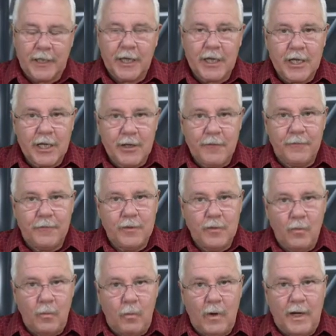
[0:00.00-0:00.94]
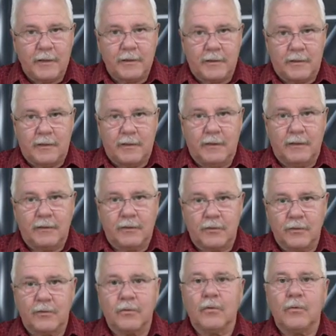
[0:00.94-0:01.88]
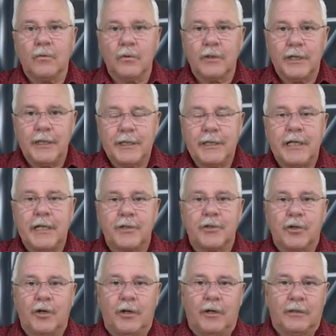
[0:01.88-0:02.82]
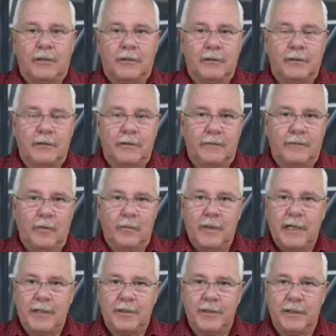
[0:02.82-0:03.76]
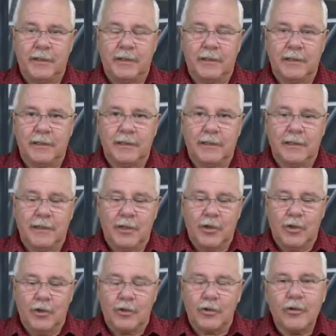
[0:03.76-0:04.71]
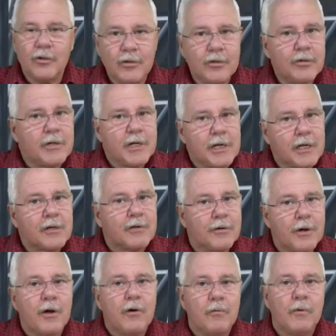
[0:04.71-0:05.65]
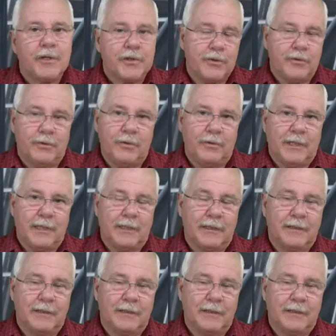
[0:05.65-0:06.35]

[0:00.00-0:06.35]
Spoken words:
If you want to call an echelon formation, you need to know what you're doing.